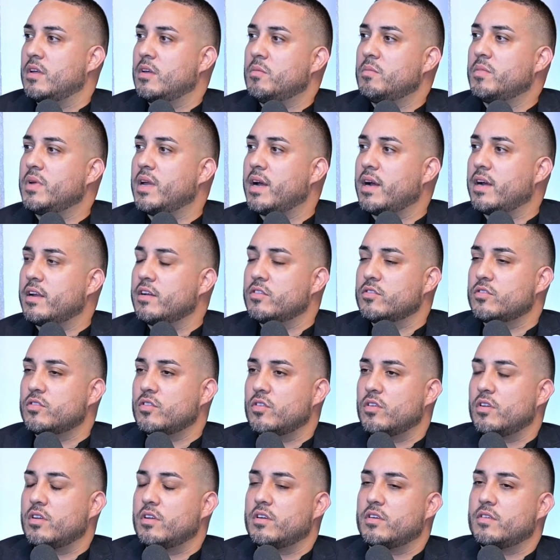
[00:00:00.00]
behind those
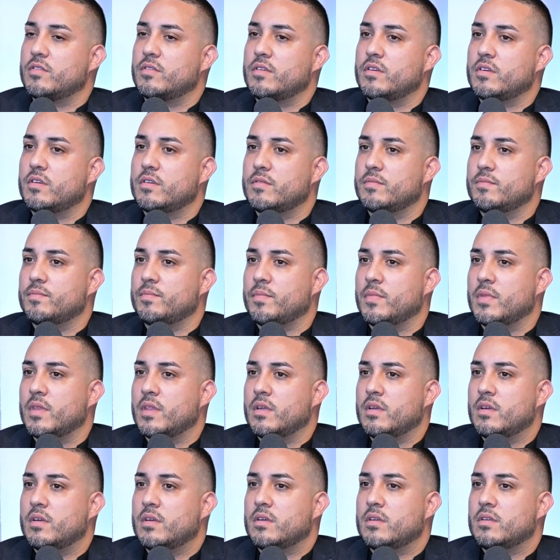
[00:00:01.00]
earlier
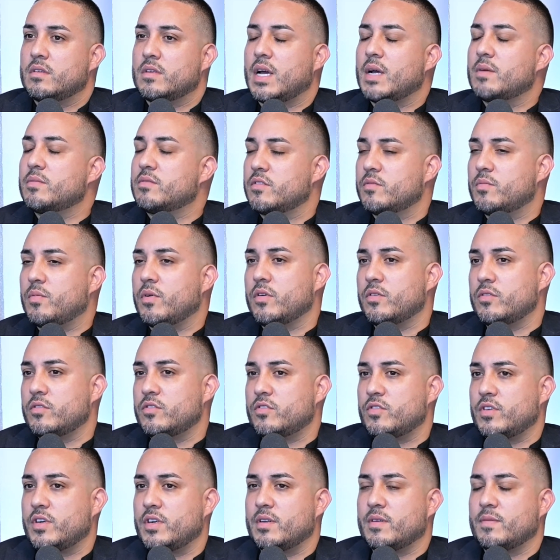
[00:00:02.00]
types of
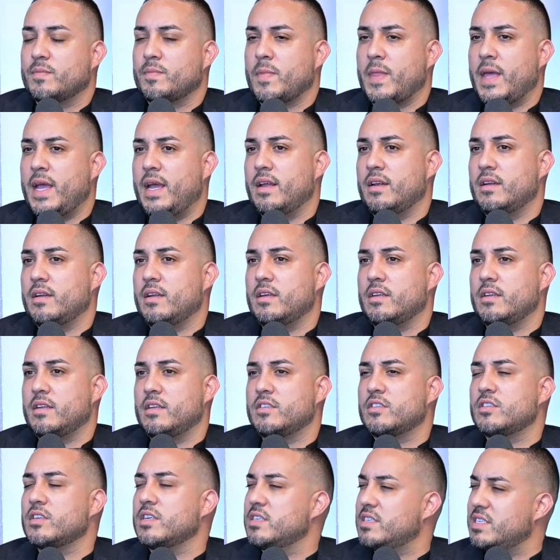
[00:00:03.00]
poetry. And
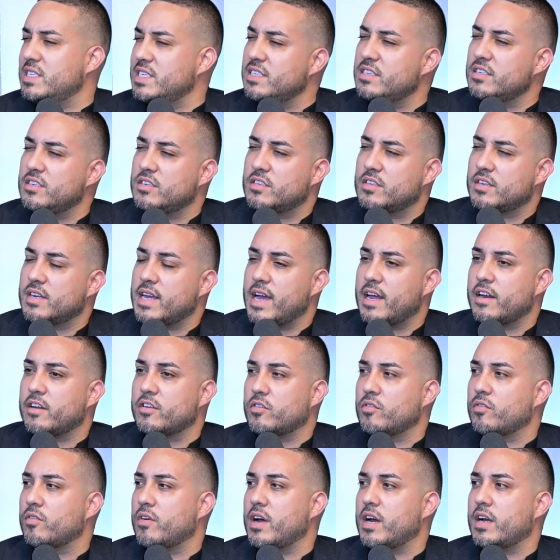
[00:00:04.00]
it's easy to
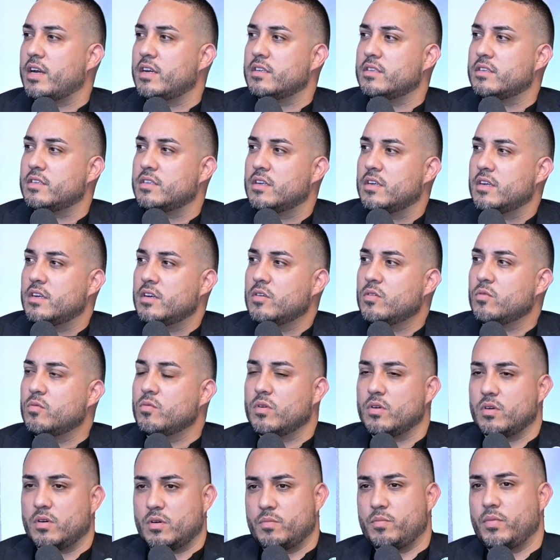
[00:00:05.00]
categorize
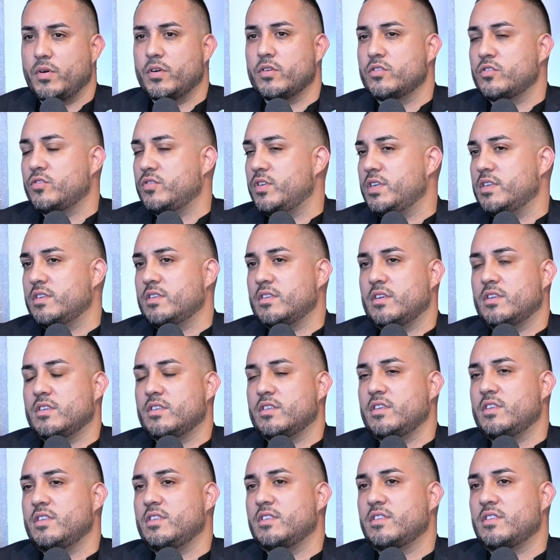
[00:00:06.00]
poetry
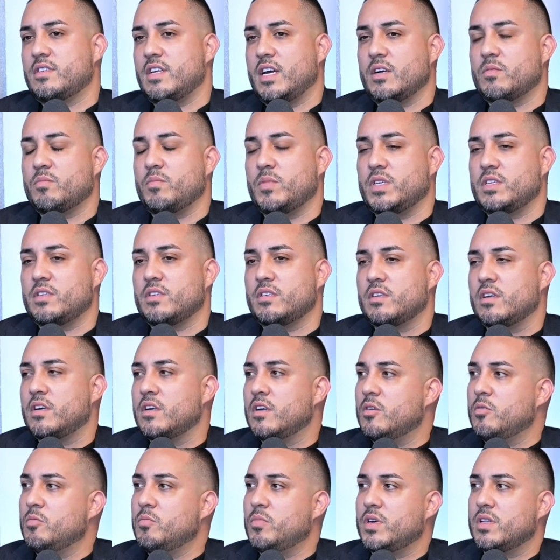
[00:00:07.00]
into these segments,
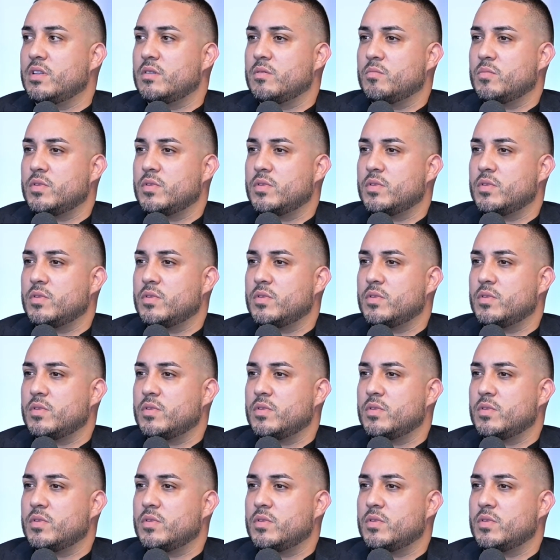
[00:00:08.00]
but